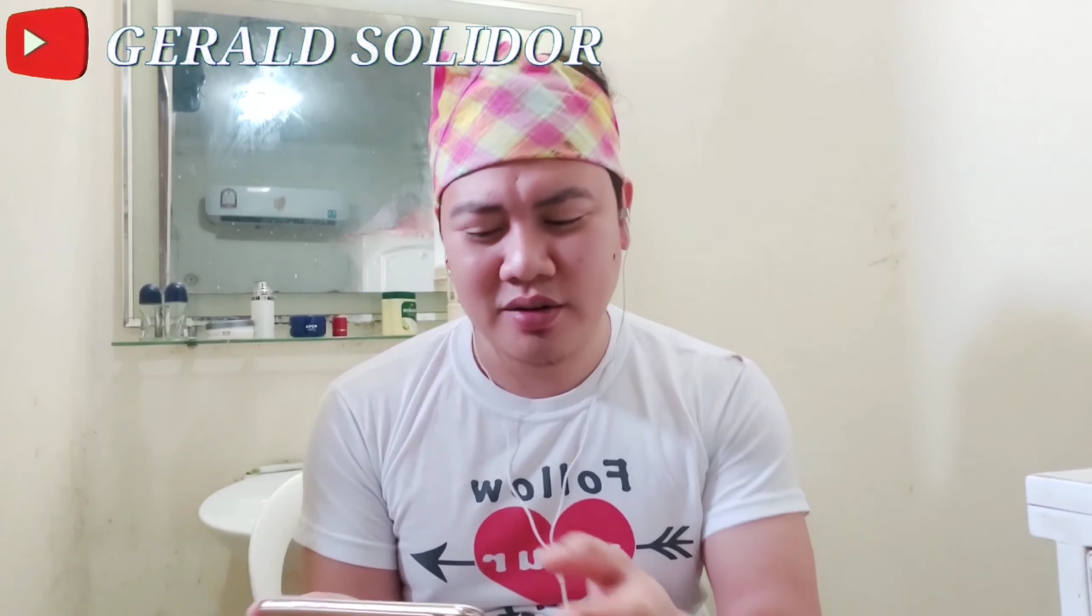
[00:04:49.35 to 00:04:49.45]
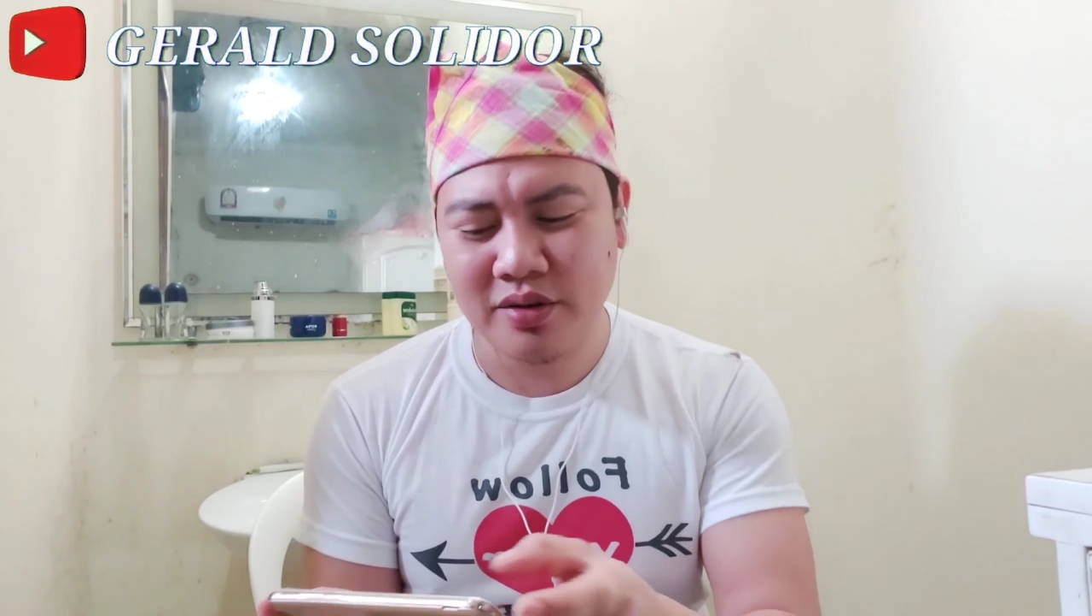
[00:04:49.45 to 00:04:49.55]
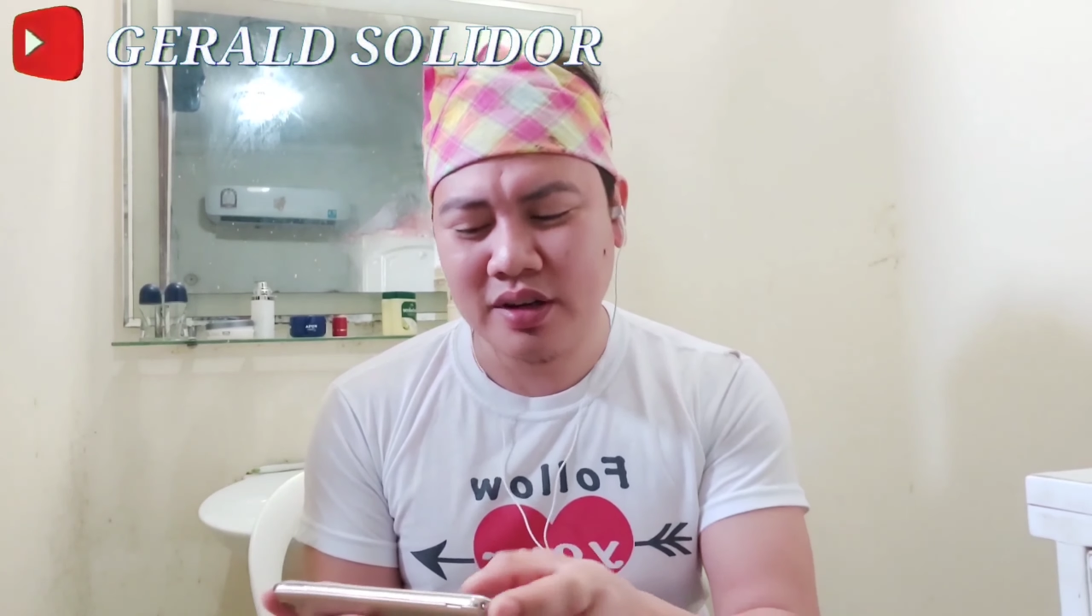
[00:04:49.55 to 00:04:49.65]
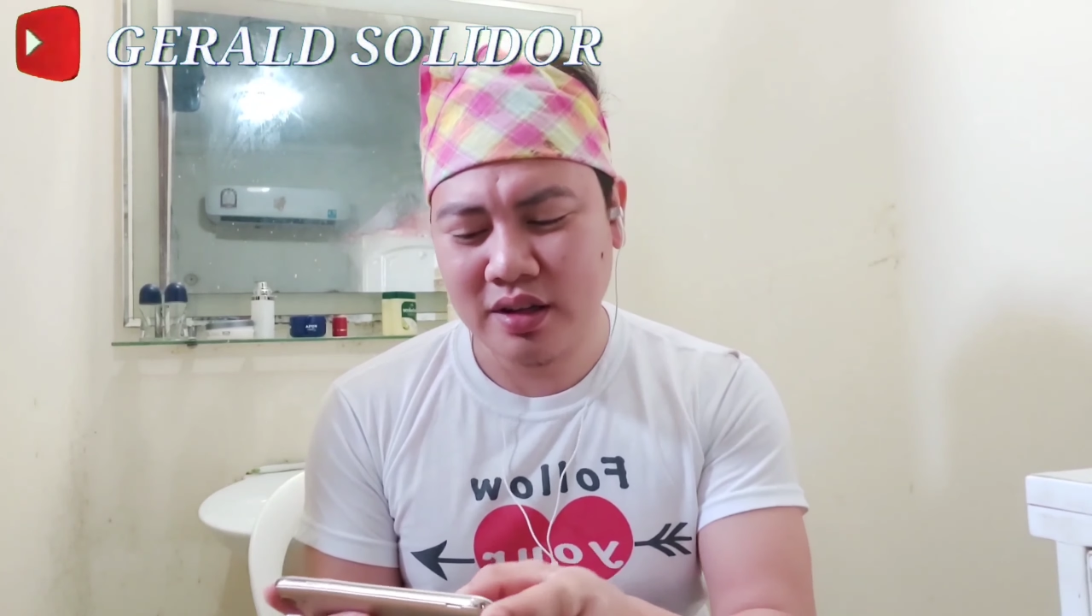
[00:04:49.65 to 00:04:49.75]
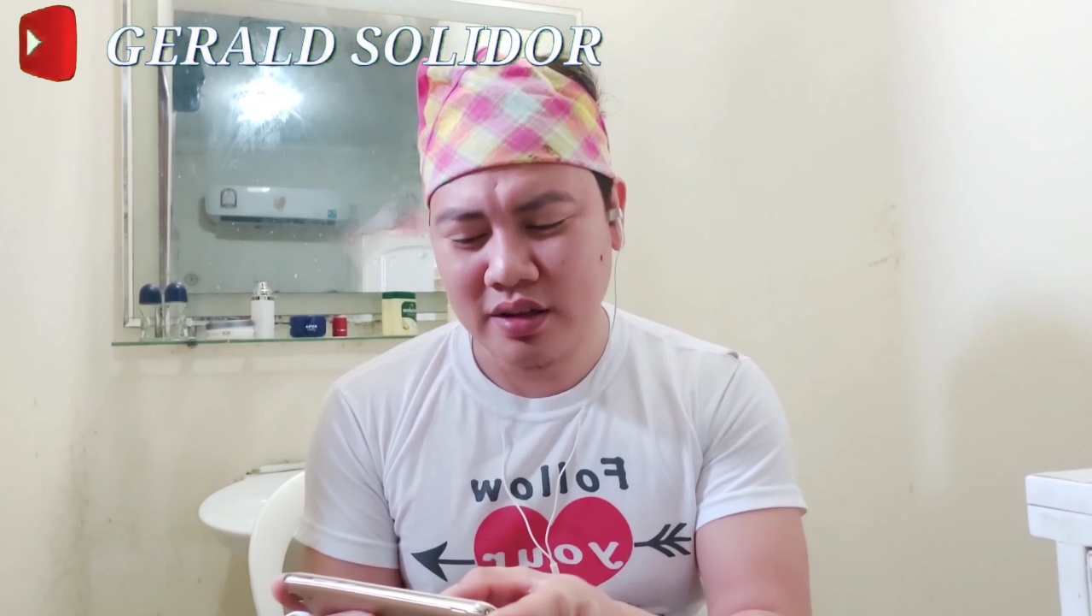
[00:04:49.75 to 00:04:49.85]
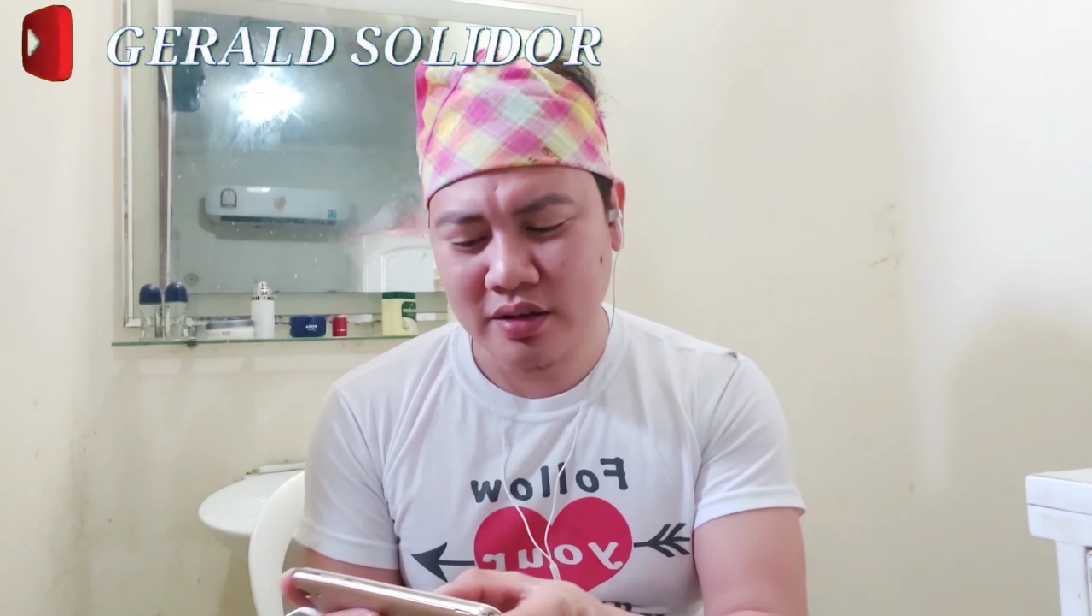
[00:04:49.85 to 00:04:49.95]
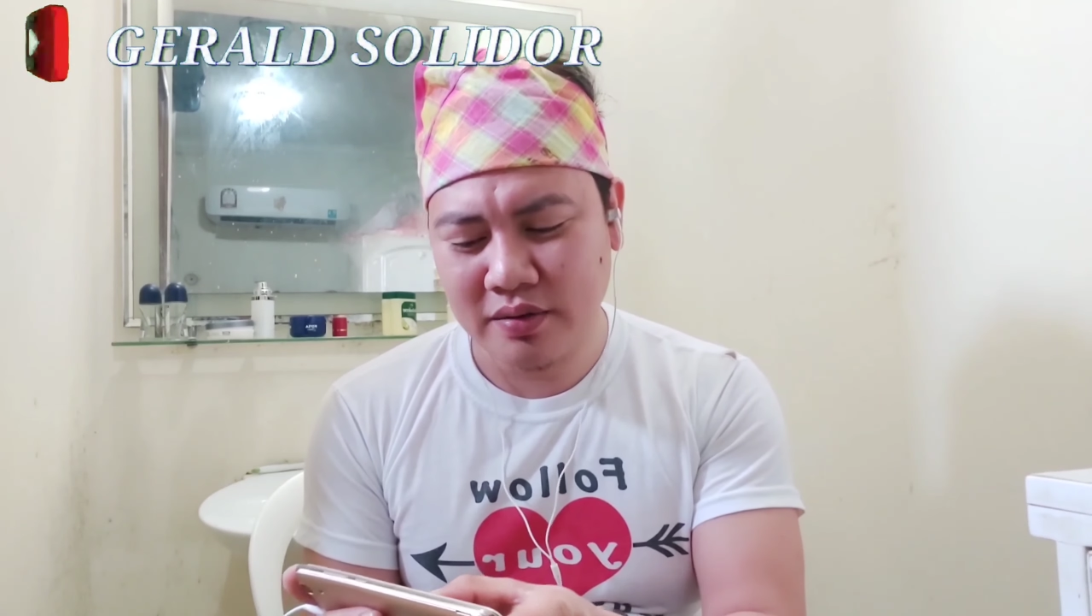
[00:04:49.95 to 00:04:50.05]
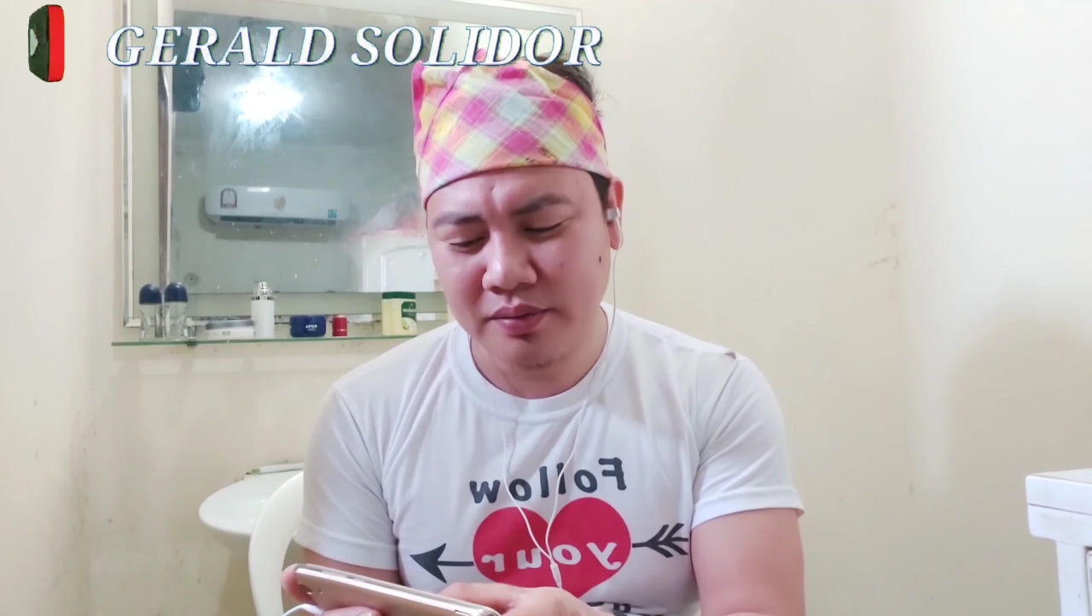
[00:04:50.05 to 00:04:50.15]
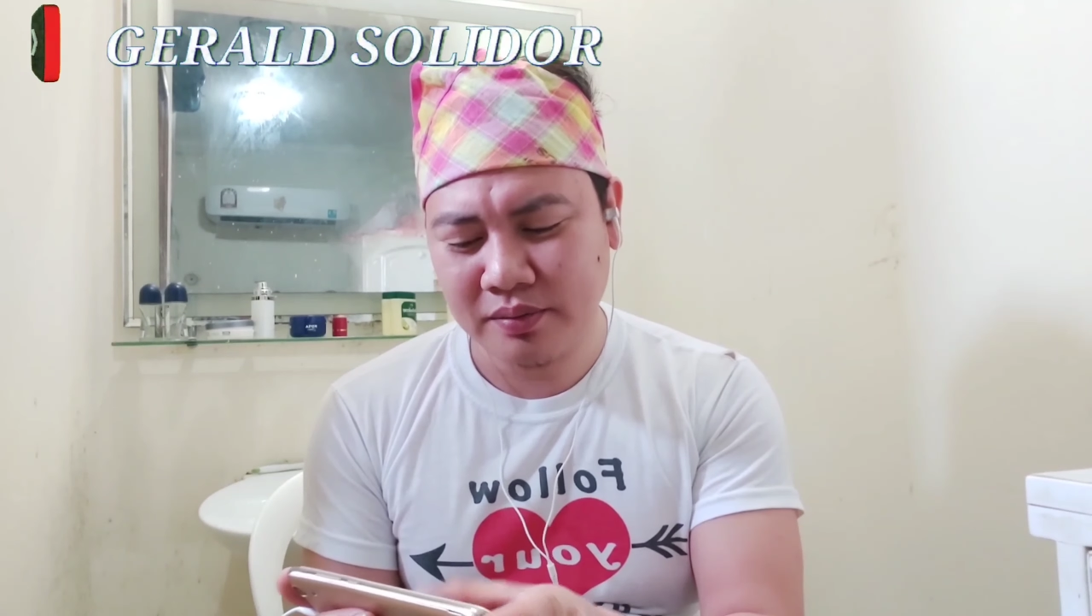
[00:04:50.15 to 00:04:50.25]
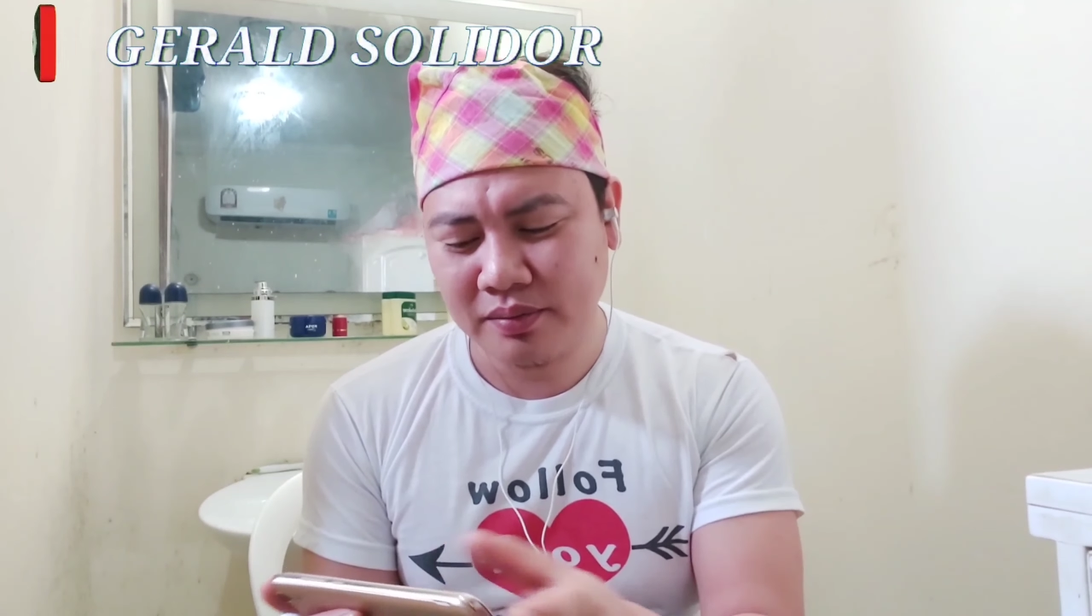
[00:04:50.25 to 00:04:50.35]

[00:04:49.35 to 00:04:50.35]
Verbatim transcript: Really.